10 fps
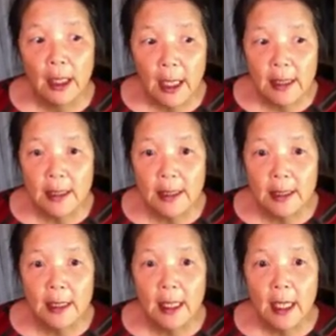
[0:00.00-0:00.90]

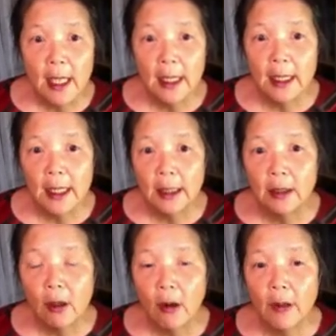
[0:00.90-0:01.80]
cases, that
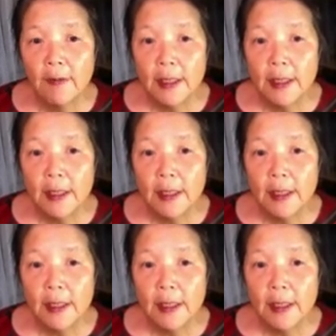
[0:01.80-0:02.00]
all of